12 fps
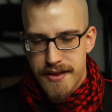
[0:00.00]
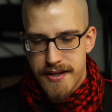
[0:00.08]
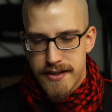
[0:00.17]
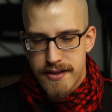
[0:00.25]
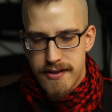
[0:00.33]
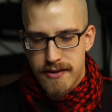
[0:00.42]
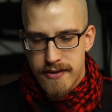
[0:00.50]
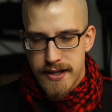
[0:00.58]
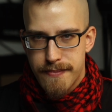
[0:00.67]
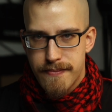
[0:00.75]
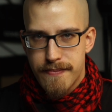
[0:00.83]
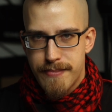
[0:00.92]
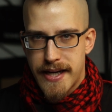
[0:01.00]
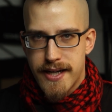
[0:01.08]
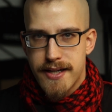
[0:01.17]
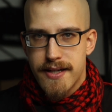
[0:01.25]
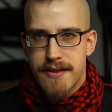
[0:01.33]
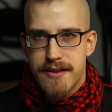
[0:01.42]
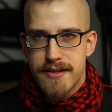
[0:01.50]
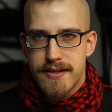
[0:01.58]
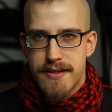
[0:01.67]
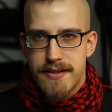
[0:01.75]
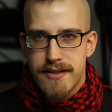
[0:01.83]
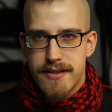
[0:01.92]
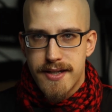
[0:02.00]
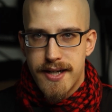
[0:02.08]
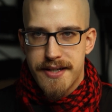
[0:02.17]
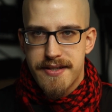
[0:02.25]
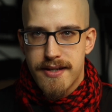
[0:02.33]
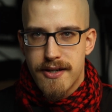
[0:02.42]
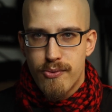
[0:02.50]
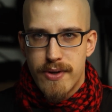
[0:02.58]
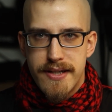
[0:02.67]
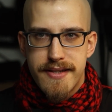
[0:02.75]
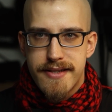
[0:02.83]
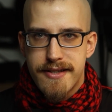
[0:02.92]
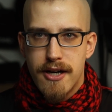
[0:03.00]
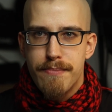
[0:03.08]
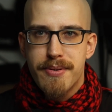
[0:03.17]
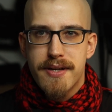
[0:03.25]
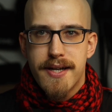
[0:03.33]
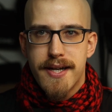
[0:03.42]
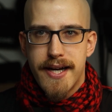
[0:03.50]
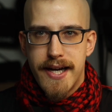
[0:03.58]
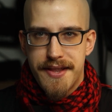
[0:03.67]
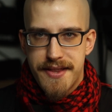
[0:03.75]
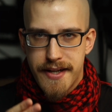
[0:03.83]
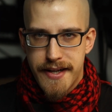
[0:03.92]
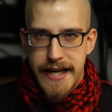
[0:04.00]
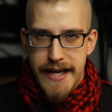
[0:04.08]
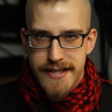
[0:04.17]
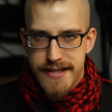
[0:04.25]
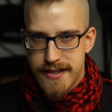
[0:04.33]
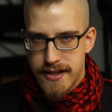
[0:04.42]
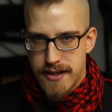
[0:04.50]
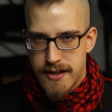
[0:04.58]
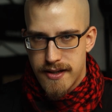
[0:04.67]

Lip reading: the ripping, the cut will stop at the next